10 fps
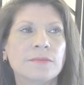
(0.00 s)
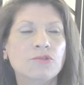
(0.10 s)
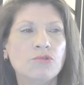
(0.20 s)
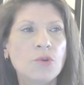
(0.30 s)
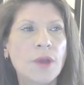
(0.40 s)

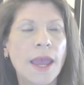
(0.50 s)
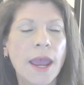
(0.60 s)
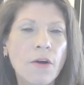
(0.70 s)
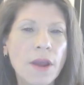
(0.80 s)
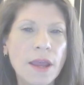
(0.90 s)
true
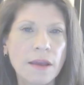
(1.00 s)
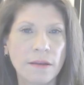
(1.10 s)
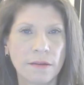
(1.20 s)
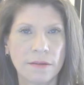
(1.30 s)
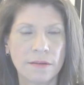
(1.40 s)
caring
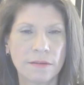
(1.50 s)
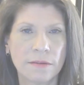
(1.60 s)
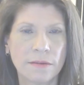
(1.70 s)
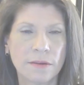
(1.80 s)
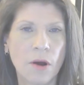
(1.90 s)

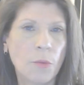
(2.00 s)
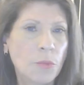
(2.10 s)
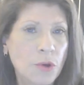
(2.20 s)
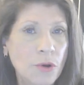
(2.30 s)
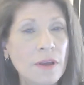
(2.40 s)
or
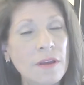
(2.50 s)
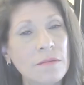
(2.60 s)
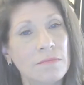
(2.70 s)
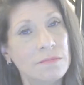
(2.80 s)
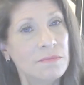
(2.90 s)
purely
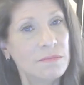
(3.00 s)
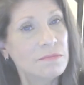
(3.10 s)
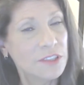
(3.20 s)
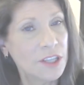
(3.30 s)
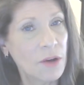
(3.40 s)

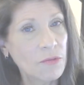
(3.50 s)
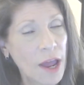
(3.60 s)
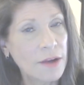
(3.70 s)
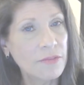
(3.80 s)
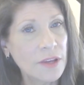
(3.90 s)

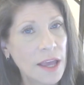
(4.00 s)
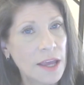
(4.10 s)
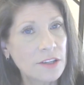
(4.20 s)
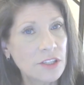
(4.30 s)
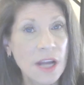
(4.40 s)

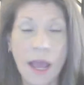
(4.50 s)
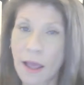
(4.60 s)
self-gratification?